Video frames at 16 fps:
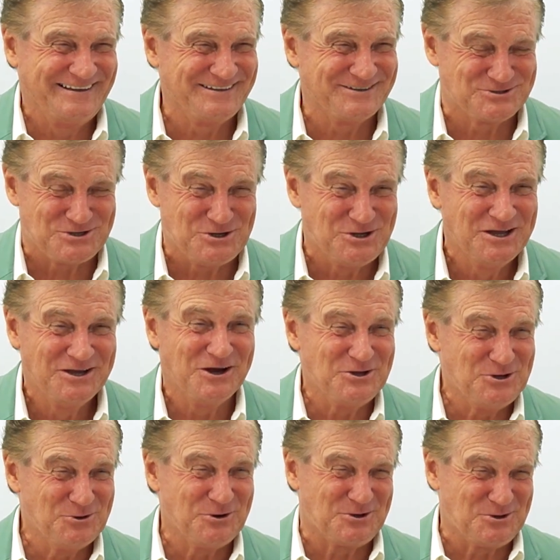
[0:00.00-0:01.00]
because I, I
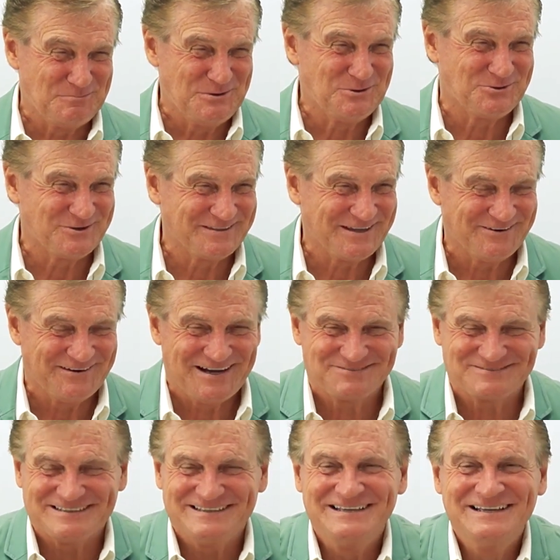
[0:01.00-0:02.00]
knew I could milk it
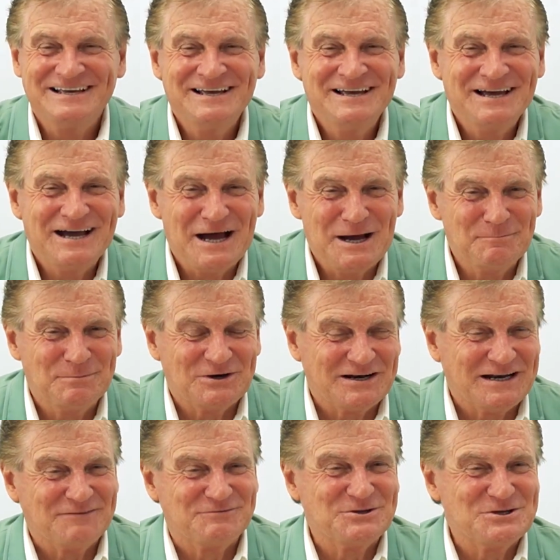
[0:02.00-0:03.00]
thereafter. Um, but I
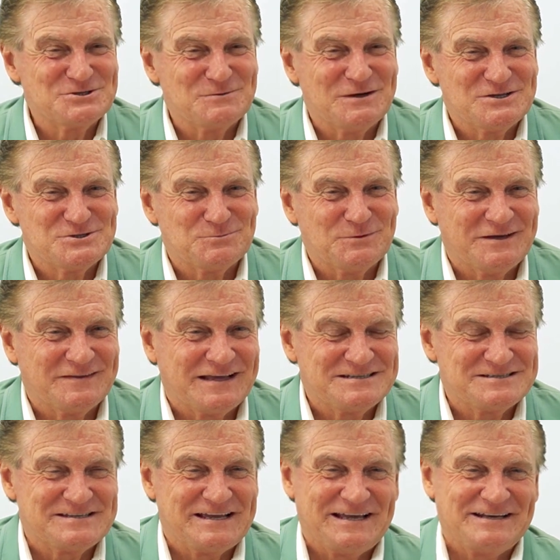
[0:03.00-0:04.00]
love these ones where they
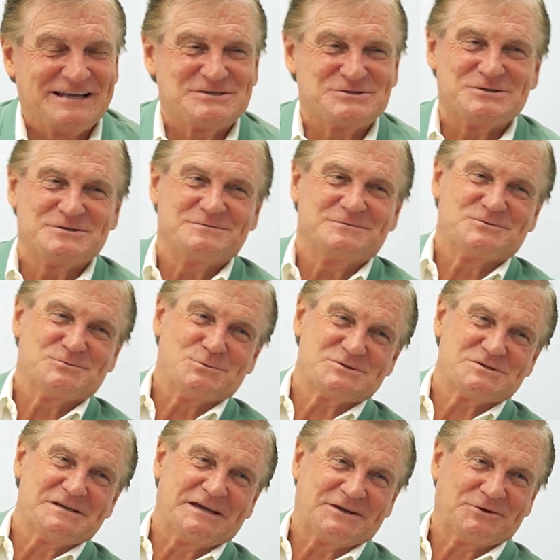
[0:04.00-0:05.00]
stand next to
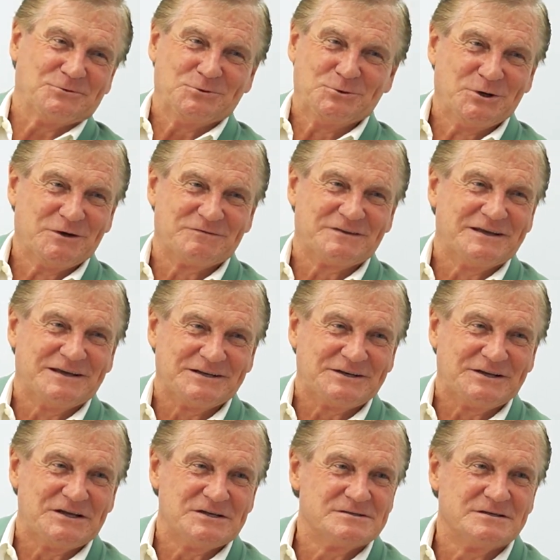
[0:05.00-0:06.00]
Schwarzenegger or whoever the hell
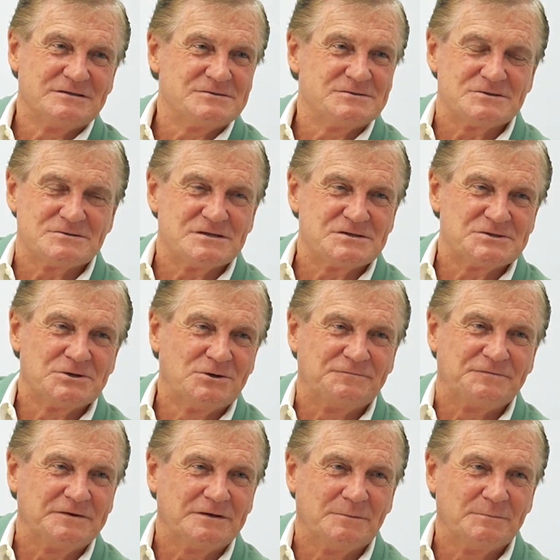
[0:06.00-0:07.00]
it is, and it's just a
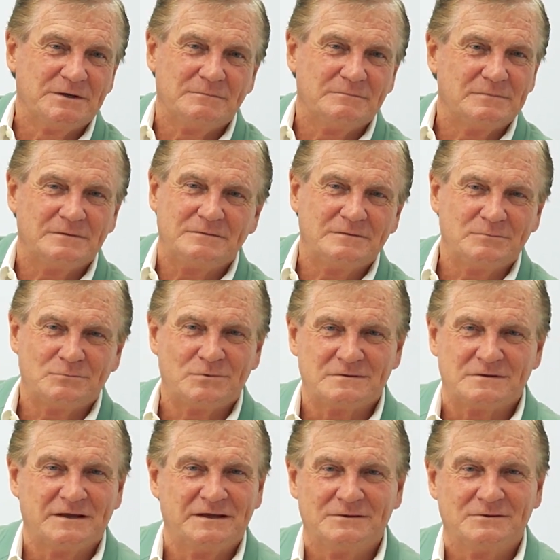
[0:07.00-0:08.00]
selfie. I mean,
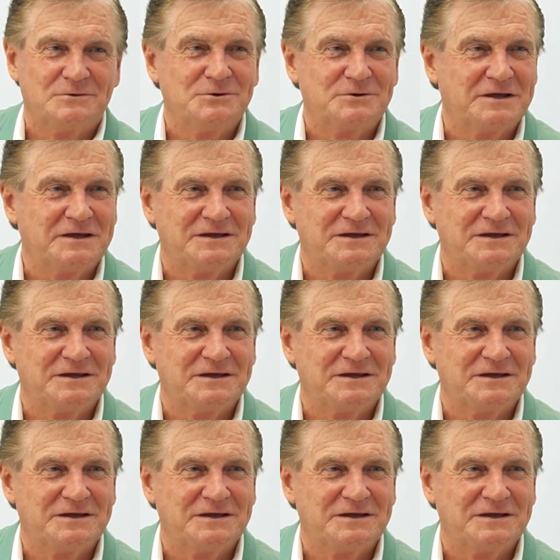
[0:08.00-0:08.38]
what the hell? Who